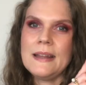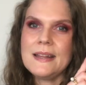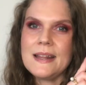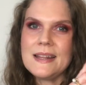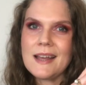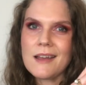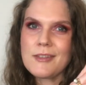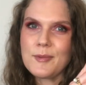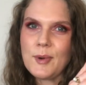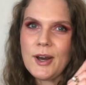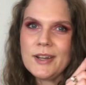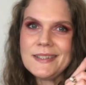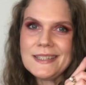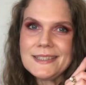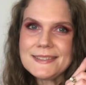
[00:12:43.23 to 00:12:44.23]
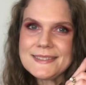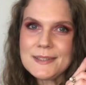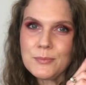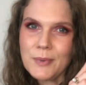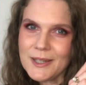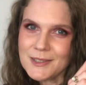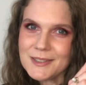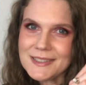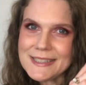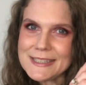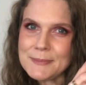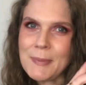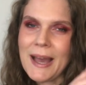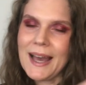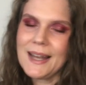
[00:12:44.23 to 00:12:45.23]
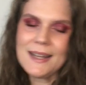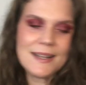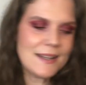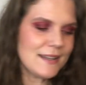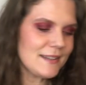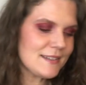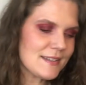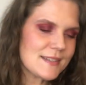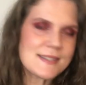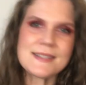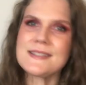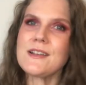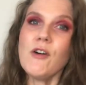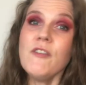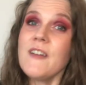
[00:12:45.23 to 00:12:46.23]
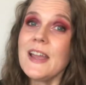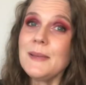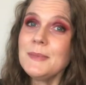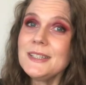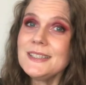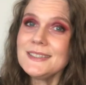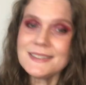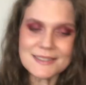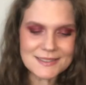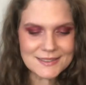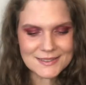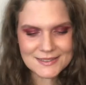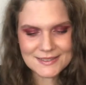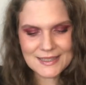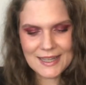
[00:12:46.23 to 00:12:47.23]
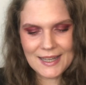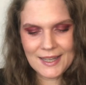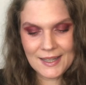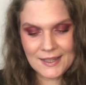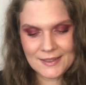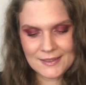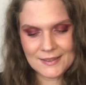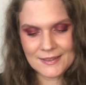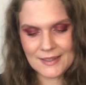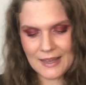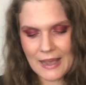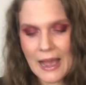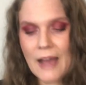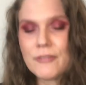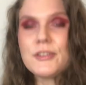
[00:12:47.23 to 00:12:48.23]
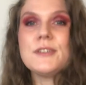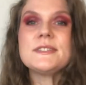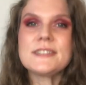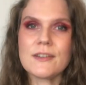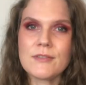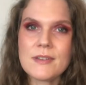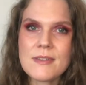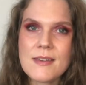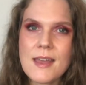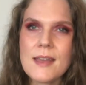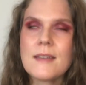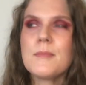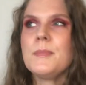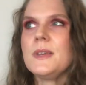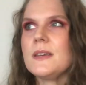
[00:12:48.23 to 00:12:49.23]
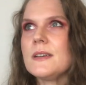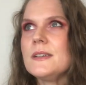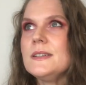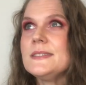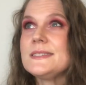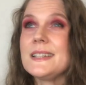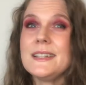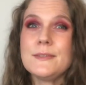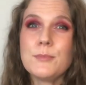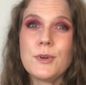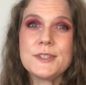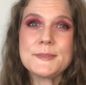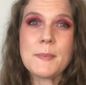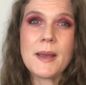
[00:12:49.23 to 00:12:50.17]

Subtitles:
then the other one is the Wilderness palette, so famous. And I have used everything because it was my